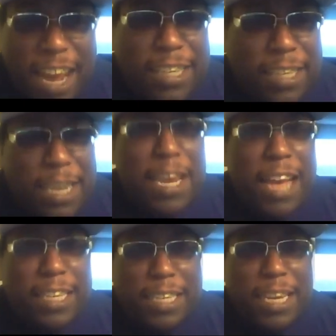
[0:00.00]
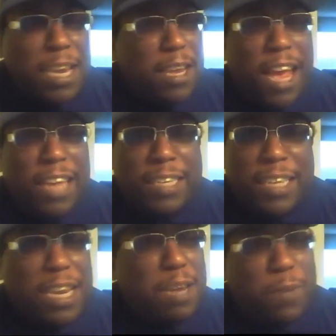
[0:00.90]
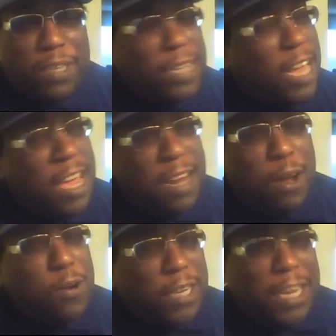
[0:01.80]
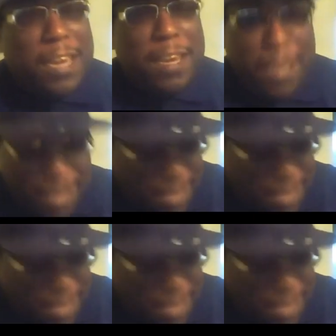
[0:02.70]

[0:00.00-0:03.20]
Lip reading: I see he be staying low key.